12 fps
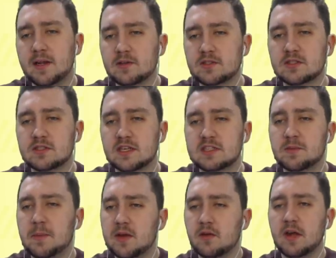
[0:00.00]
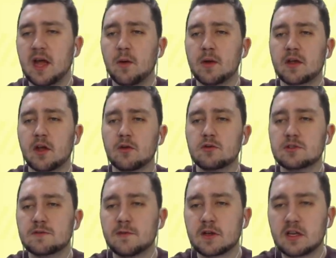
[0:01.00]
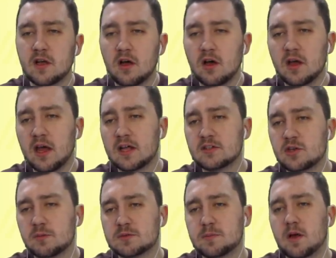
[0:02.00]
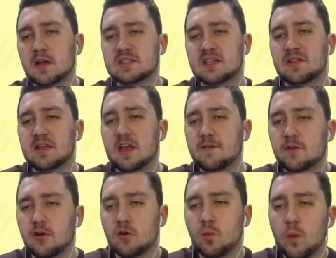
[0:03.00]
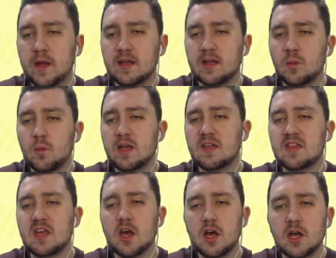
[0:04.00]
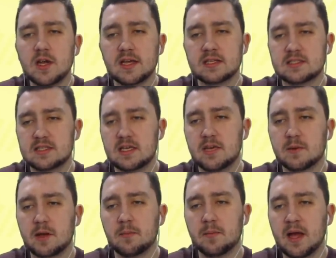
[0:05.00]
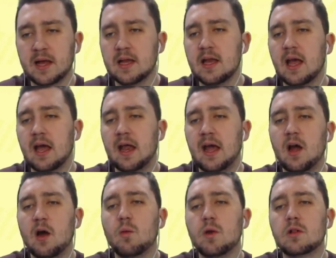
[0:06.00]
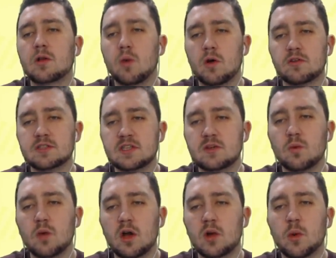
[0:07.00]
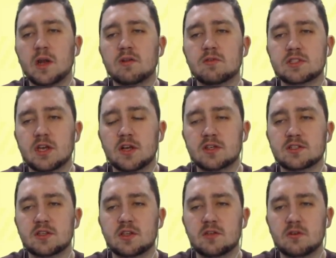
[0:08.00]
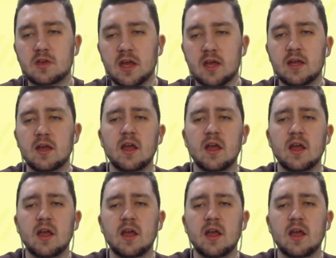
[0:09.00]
Nelson says, depending on how it goes for Ghana and Thomas Partey and the AFCON, when can we at the earliest see him come back? And how will quarantine work when he returns to the UK?